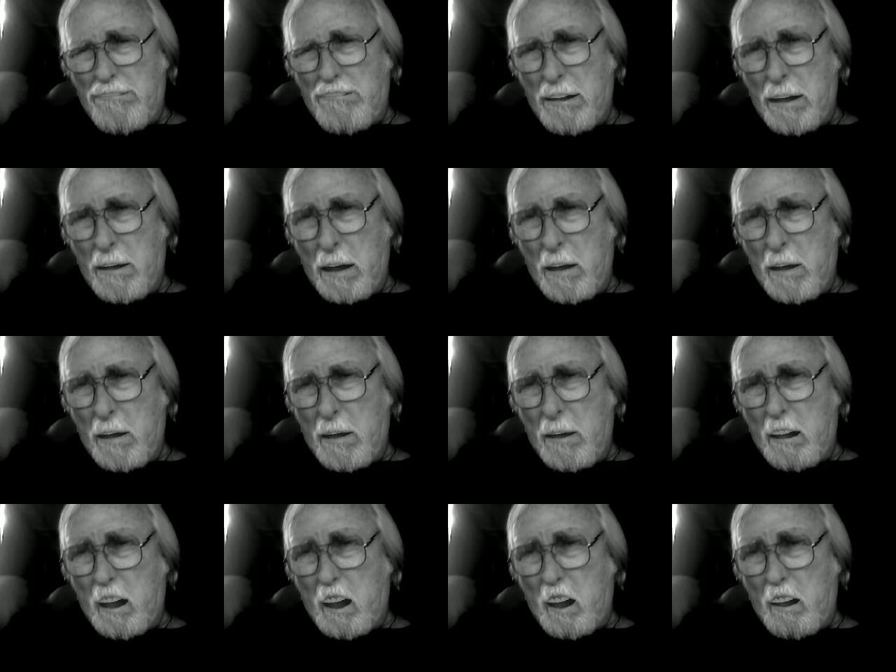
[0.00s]
dropping on
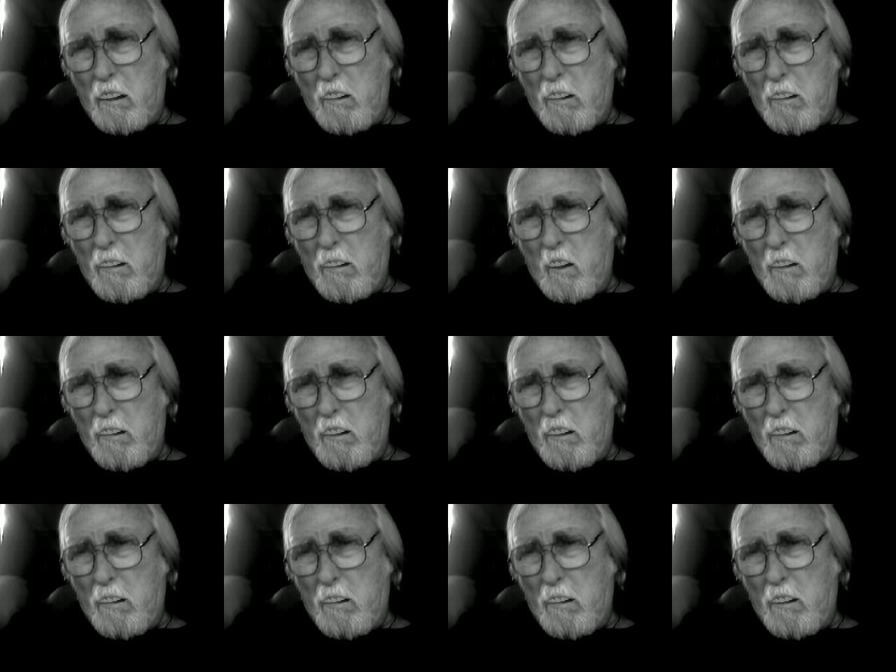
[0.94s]
the sidewalk, you
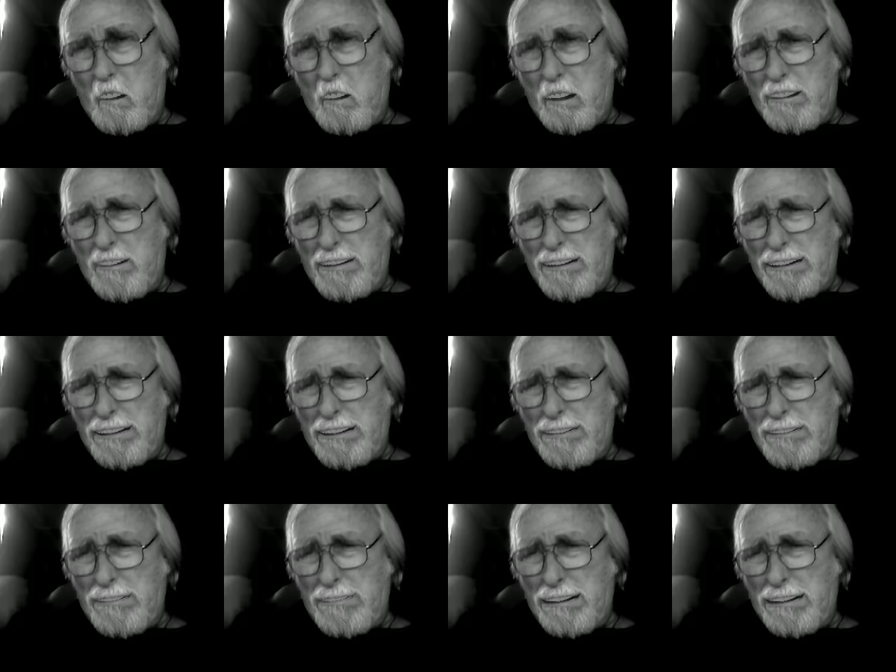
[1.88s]
know, like
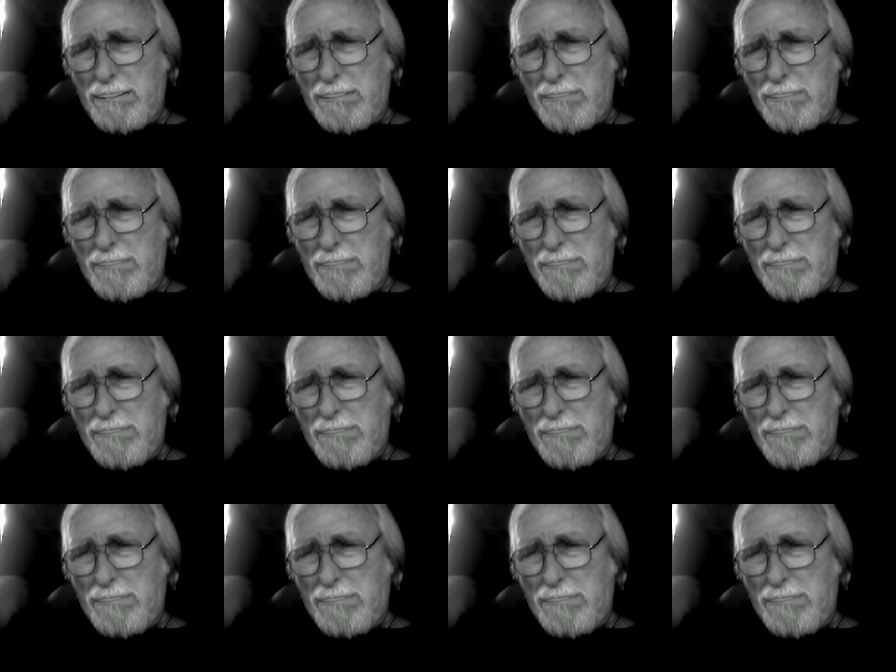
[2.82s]
flies.